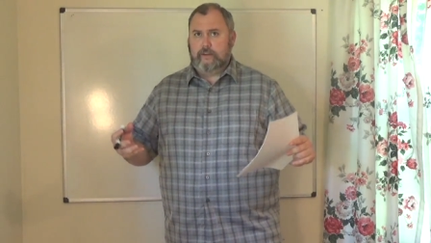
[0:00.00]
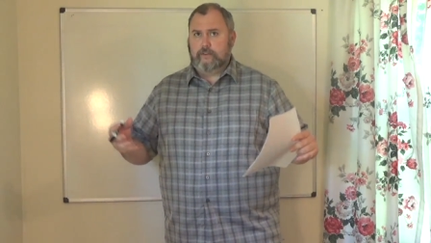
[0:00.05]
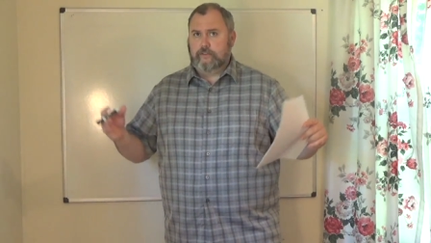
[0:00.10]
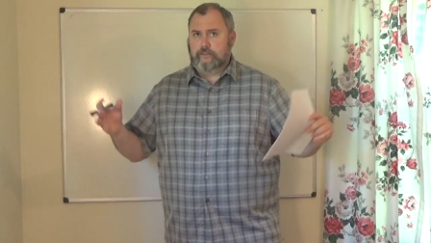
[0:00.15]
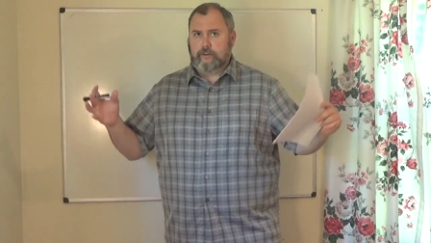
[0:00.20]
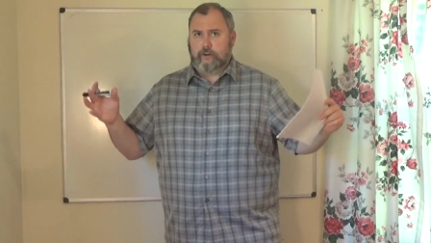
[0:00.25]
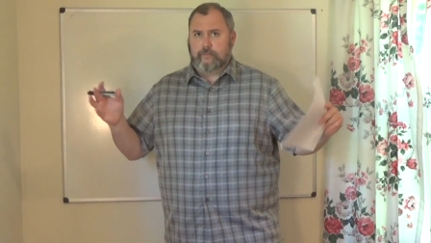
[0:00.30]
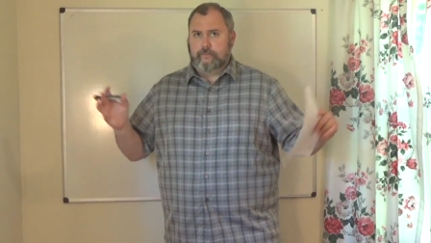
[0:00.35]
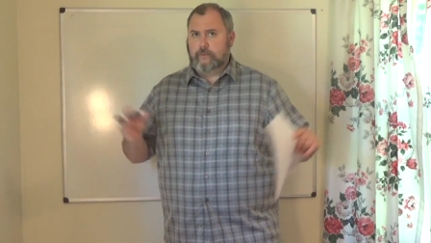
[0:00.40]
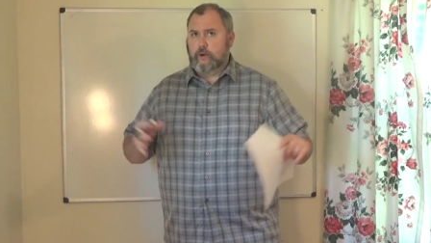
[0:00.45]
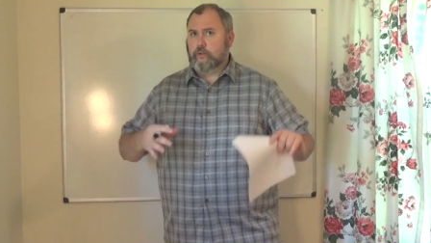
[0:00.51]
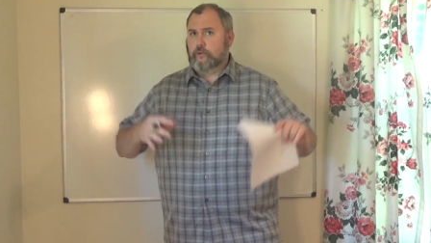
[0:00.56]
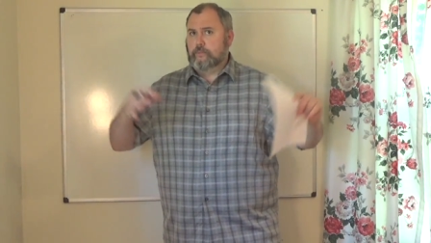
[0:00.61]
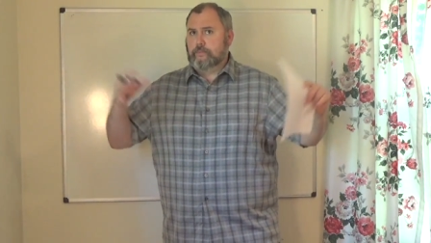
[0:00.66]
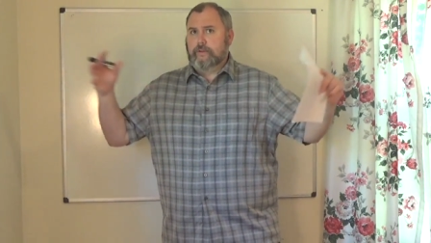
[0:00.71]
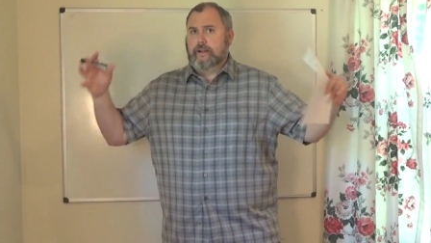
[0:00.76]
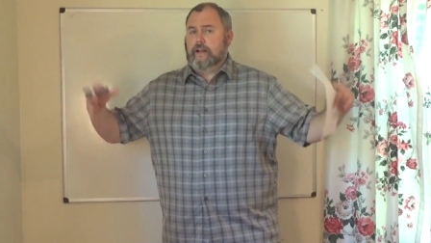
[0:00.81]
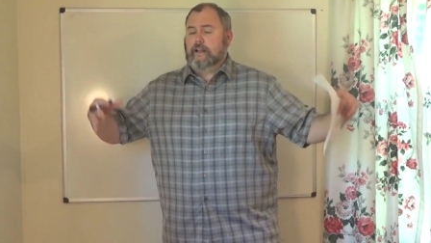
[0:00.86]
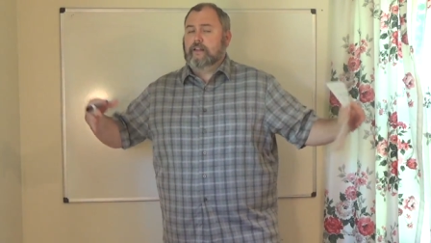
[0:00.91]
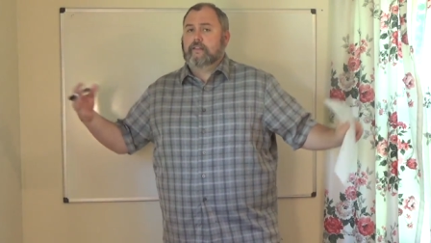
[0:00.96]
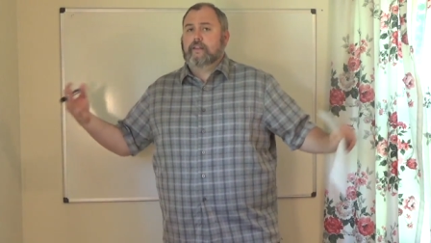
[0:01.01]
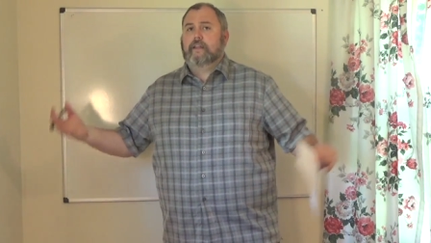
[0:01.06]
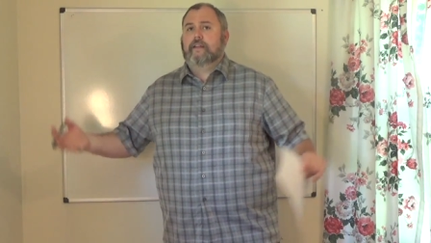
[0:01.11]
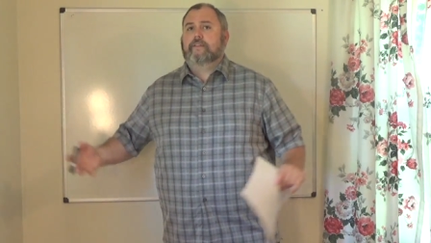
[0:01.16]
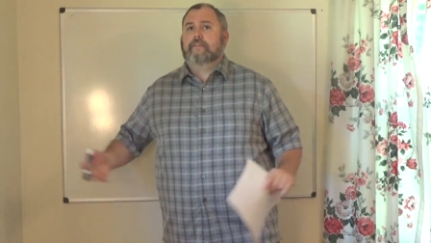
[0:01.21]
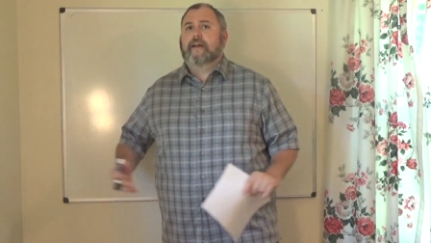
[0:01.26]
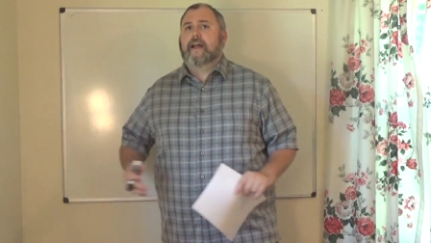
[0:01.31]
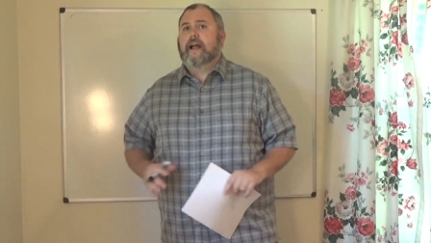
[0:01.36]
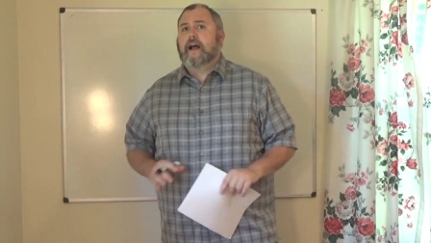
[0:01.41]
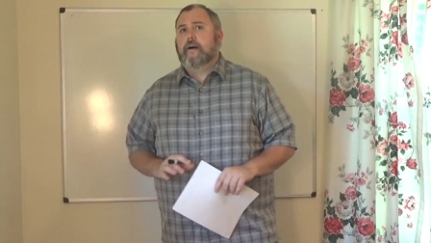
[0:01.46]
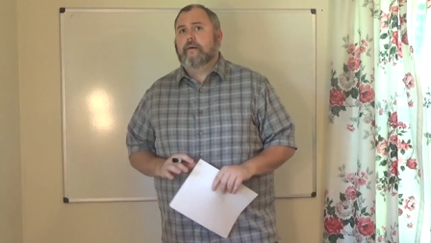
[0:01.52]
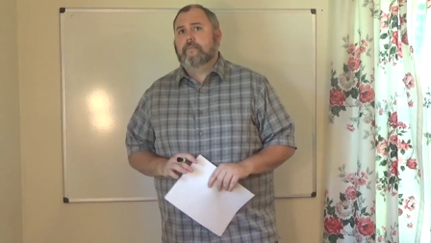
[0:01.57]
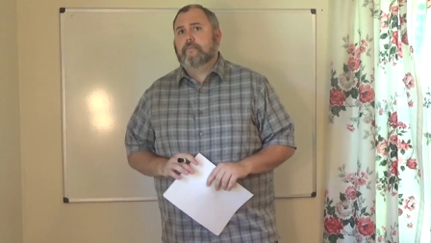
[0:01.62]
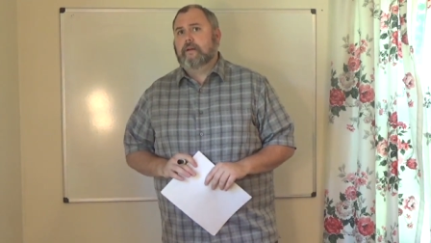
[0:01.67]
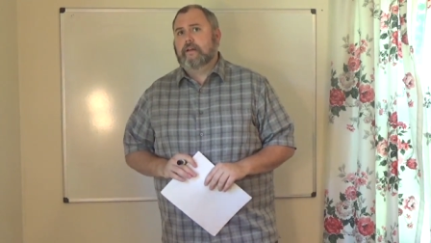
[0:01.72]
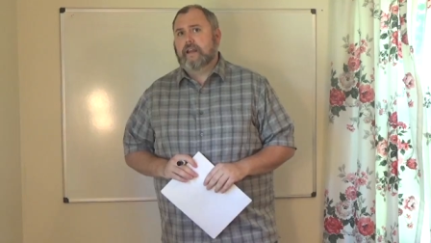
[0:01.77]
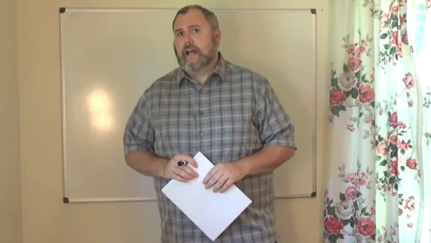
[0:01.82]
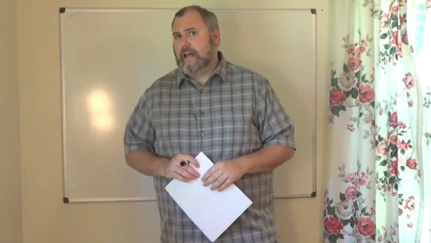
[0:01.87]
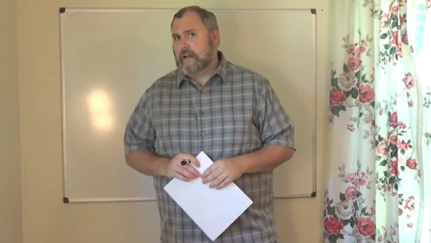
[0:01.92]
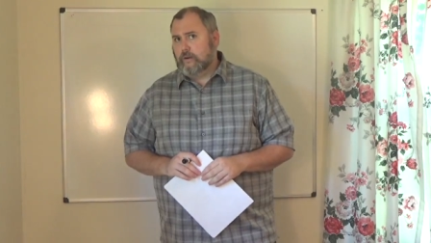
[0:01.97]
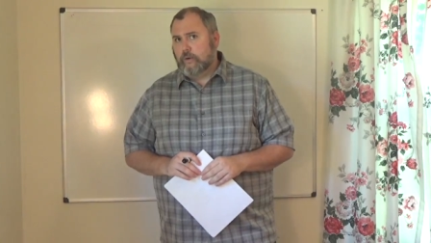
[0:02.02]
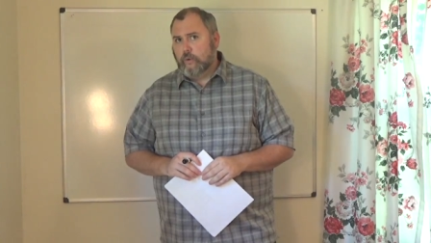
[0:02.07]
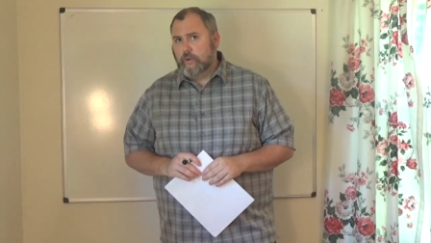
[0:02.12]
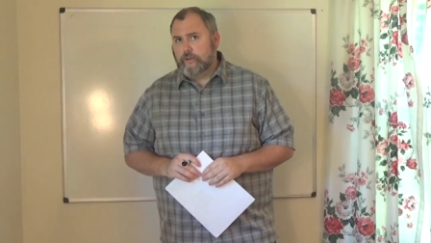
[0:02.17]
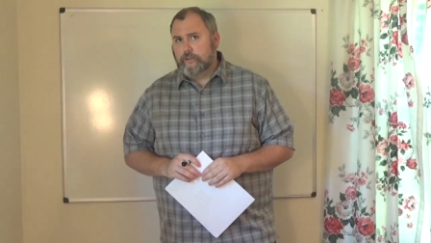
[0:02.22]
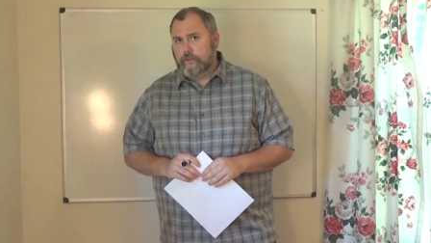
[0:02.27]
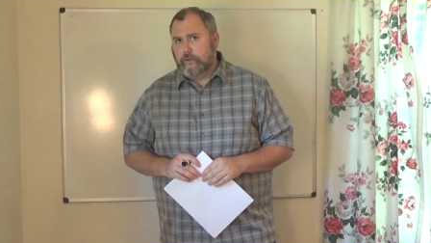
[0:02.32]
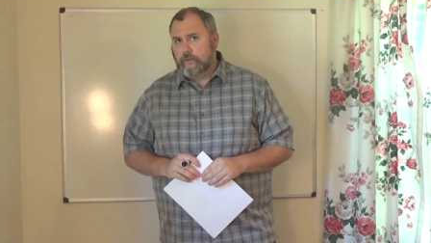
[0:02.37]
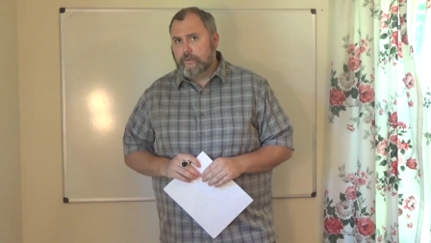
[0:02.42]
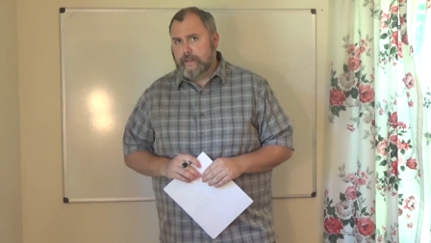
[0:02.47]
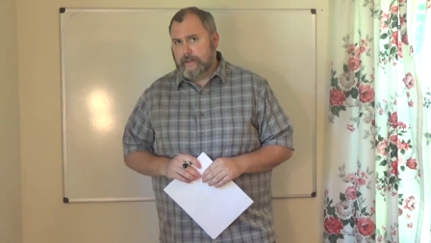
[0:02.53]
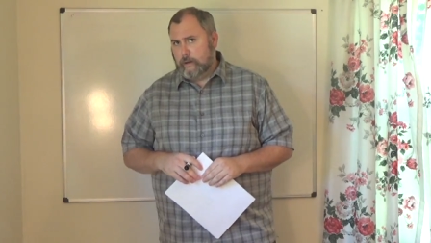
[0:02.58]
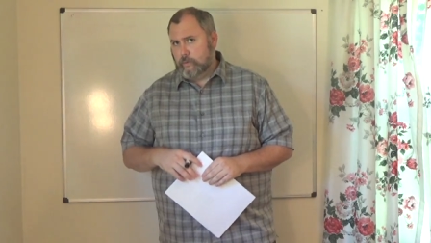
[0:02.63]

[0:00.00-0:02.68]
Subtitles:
and start multiplying things out, but I don't want to do that.